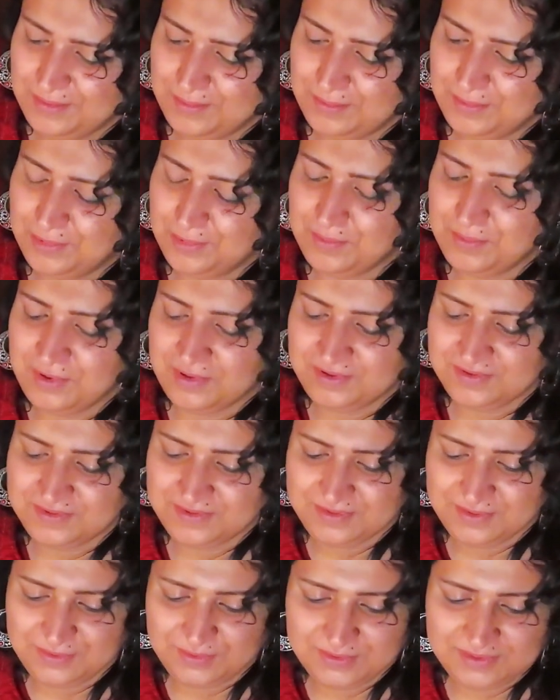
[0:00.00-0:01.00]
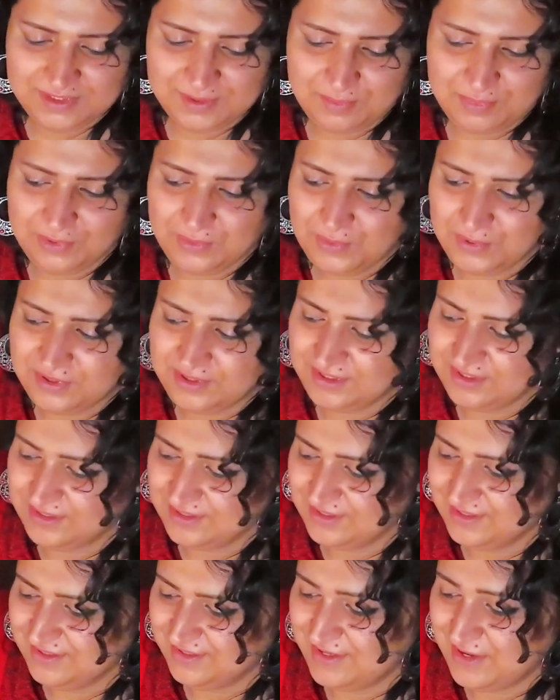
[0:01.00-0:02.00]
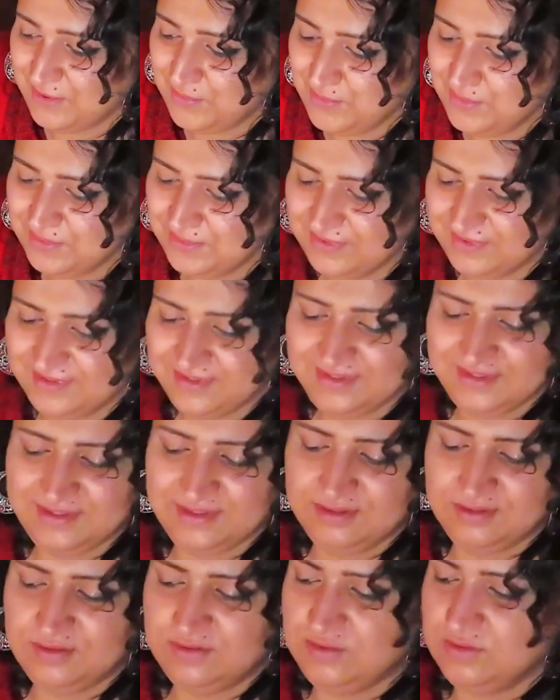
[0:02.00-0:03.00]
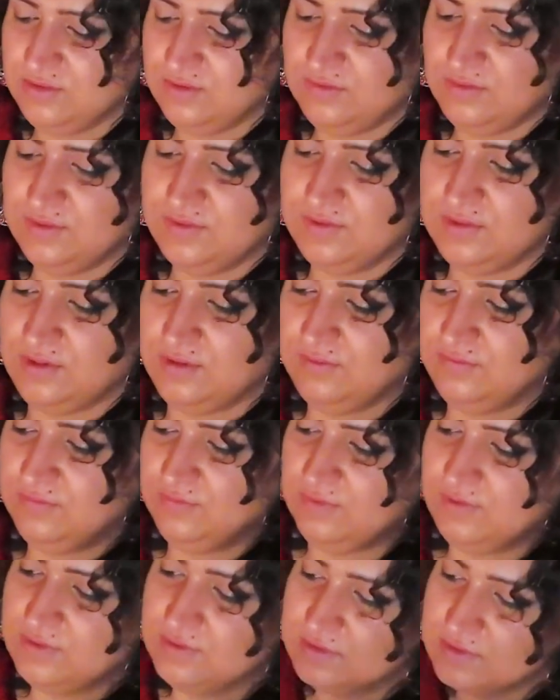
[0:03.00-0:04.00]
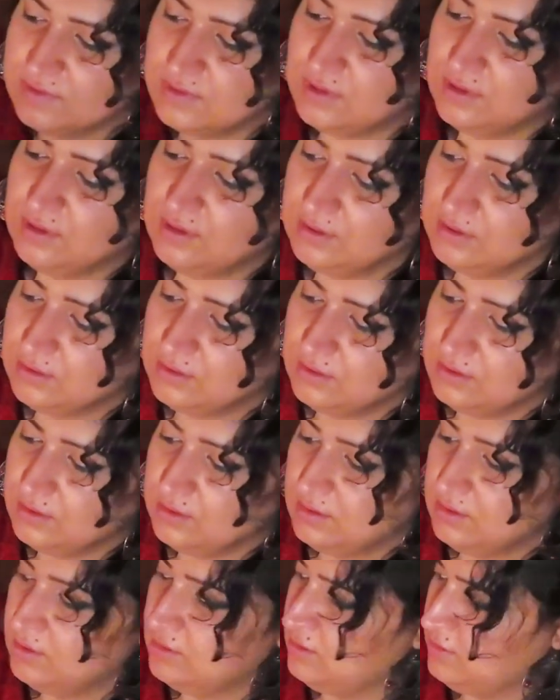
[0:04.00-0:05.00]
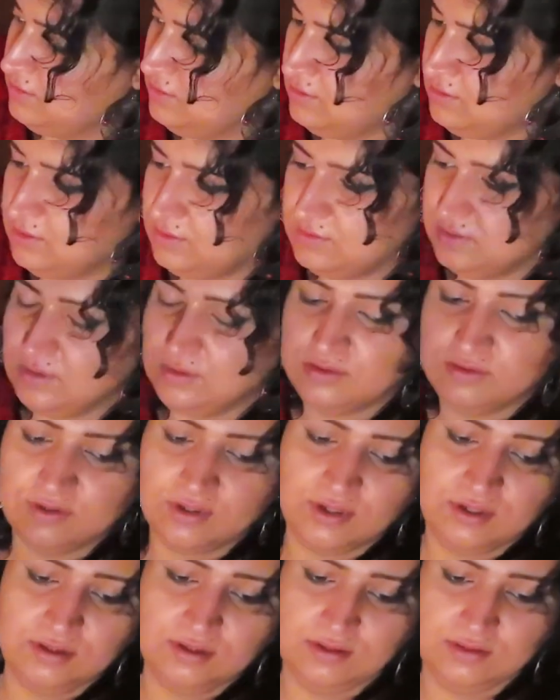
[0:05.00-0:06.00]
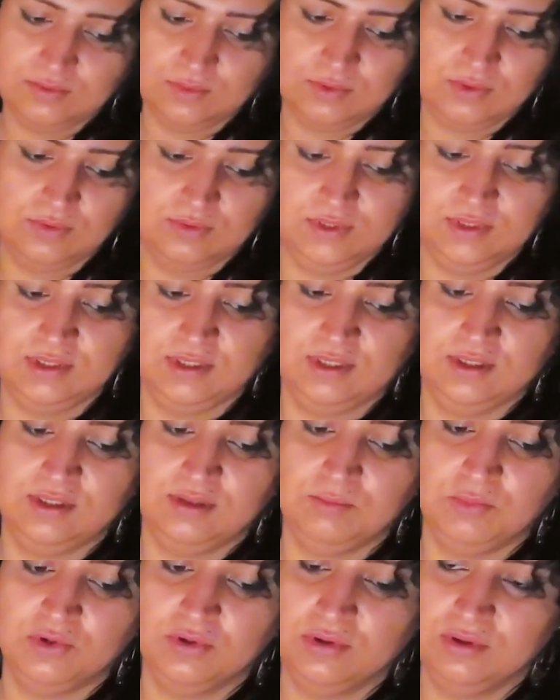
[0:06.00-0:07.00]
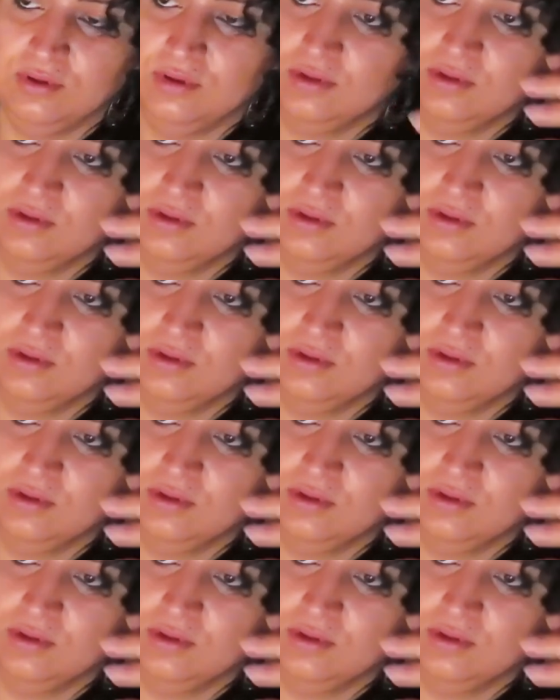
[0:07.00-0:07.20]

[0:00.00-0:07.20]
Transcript: boombox or tape recorder now. Let's turn this off because the soldering iron, because we don't need it anymore.